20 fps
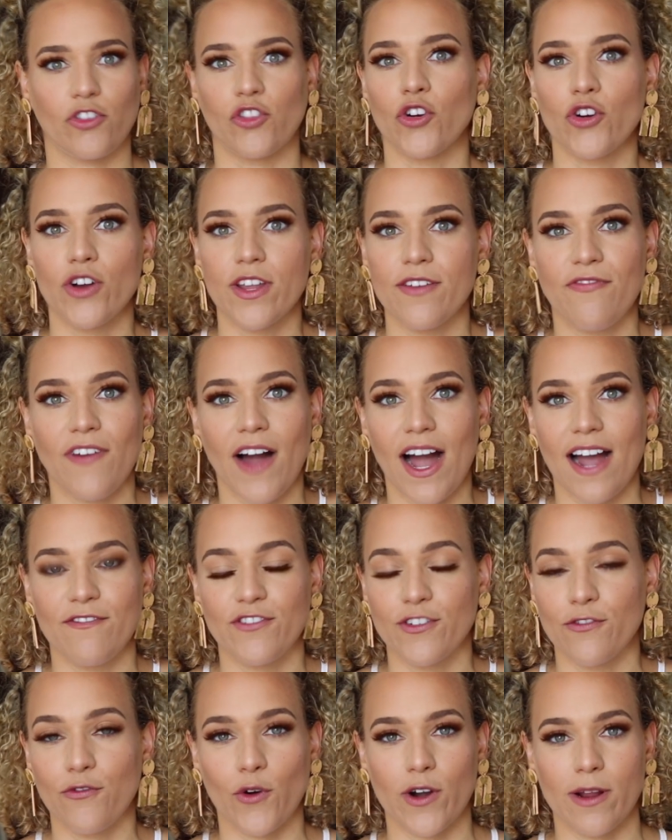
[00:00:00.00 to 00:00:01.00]

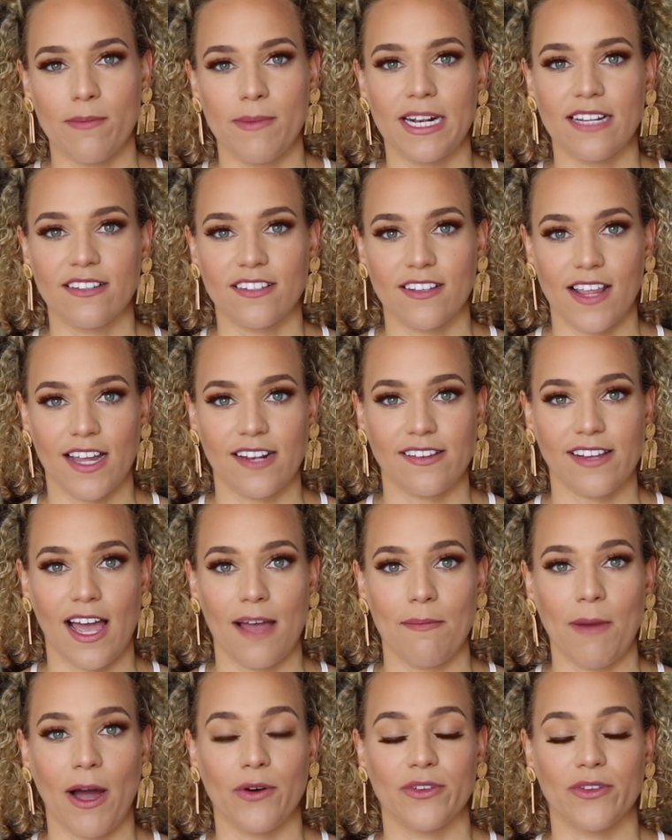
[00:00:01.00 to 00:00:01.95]
35 to 40 minutes of that time,